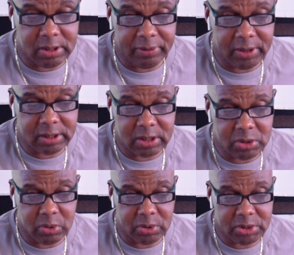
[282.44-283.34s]
don't think this
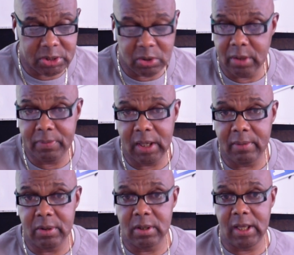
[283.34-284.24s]
horse is going to be
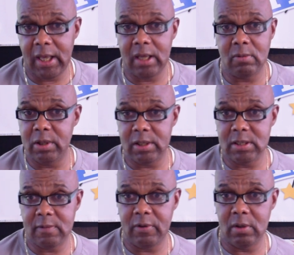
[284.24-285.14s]
able to hang with
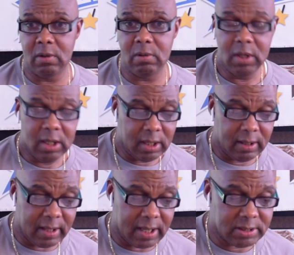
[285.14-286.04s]
this field.
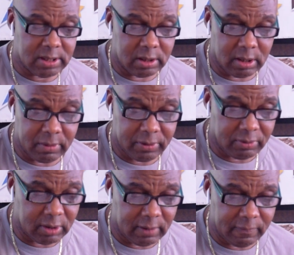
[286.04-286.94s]
And that's the number
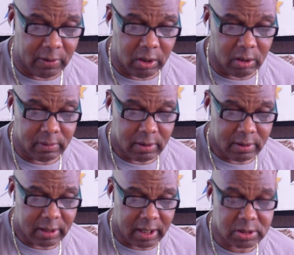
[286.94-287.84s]
three Volt.
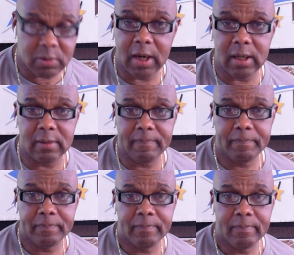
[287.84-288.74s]
That's right.
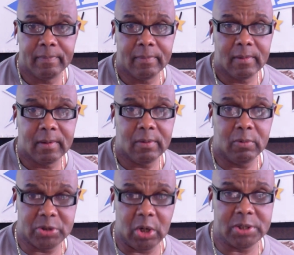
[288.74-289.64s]

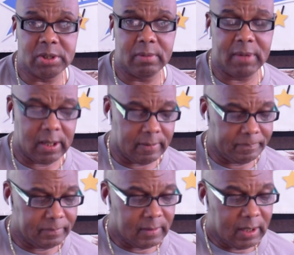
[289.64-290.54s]
We're tossing him
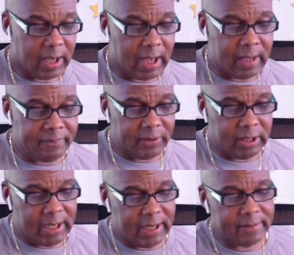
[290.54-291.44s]
out.
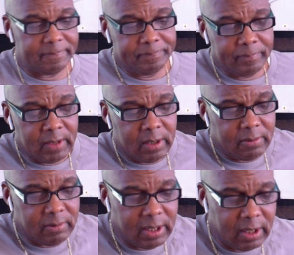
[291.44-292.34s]
Enfilé,
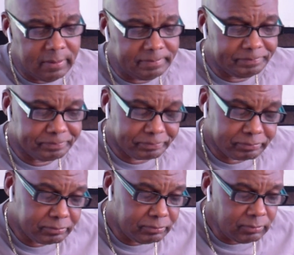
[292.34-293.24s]
well,
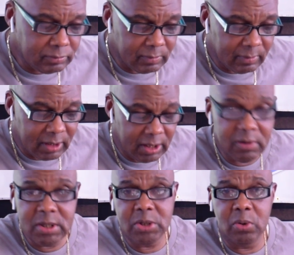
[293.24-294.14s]

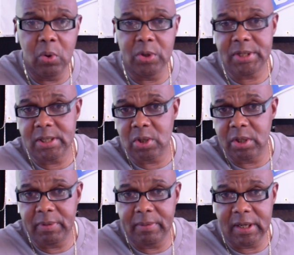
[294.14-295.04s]
here is the horse that's going
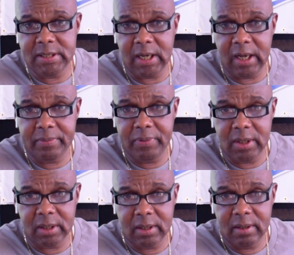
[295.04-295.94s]
to be my top pick.